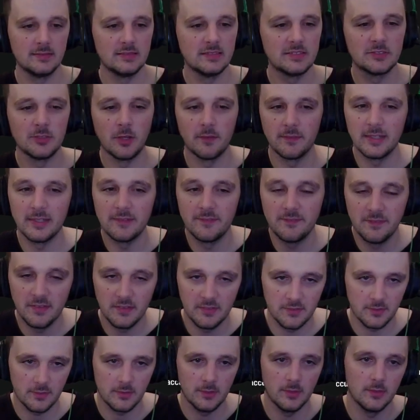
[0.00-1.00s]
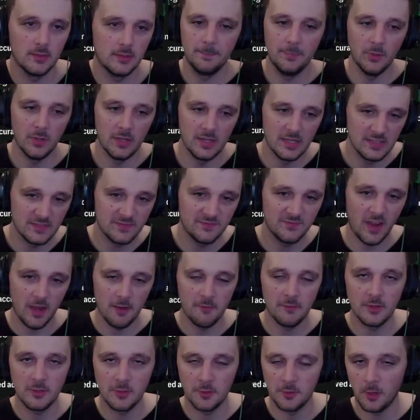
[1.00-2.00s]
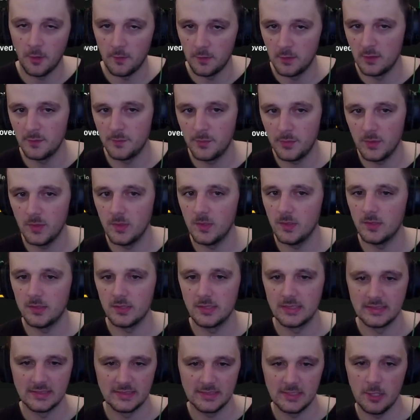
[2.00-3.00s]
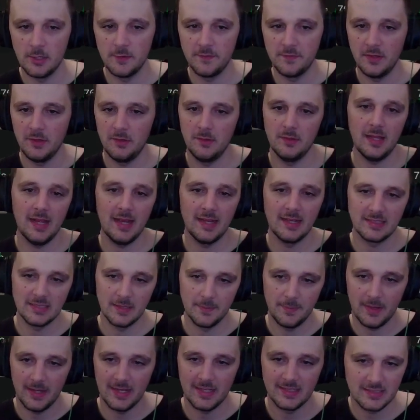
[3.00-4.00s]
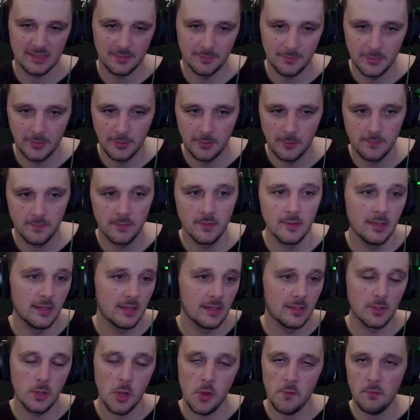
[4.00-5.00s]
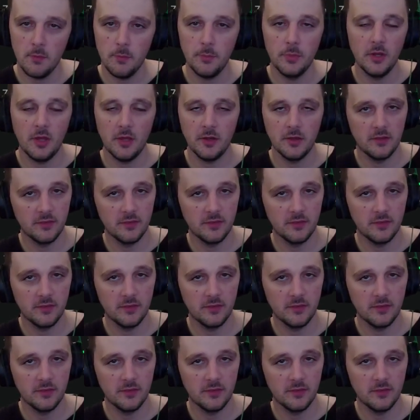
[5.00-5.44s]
He's not very physical, but he's very good on the ball. So if you like to pass and move, go for Bernardo